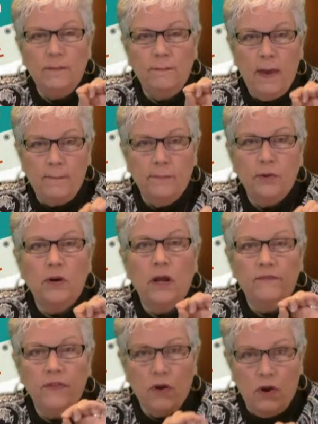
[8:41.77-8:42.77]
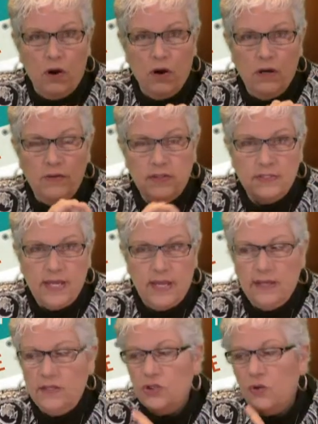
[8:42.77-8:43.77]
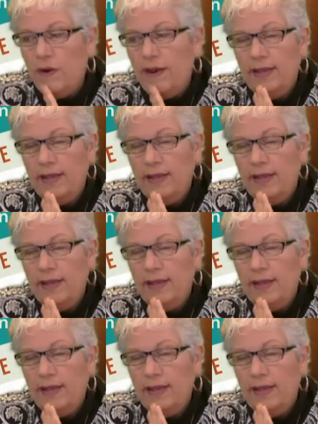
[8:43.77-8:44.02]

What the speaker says: member of the car that's getting a toy.